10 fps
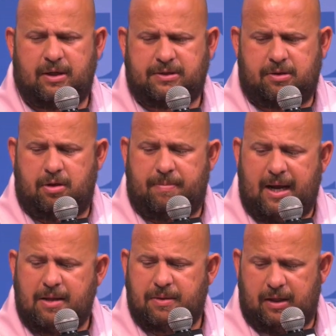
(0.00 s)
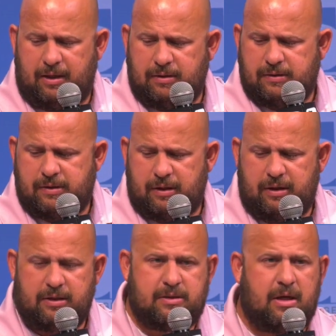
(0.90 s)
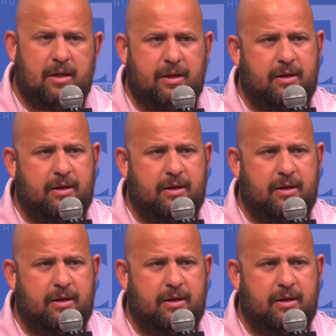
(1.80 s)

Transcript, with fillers: necessarily bad things like it's not